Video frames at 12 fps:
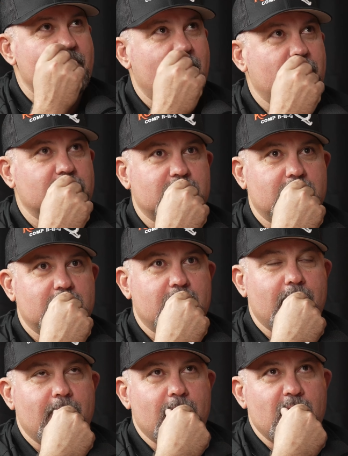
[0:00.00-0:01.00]
I was in,
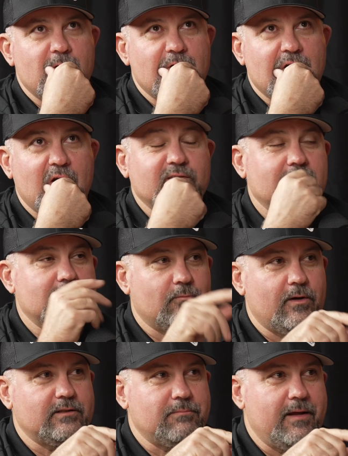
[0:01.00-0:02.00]
uh, I was at the
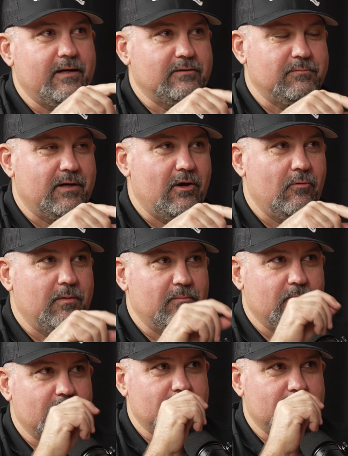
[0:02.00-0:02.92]
Waste Management Open with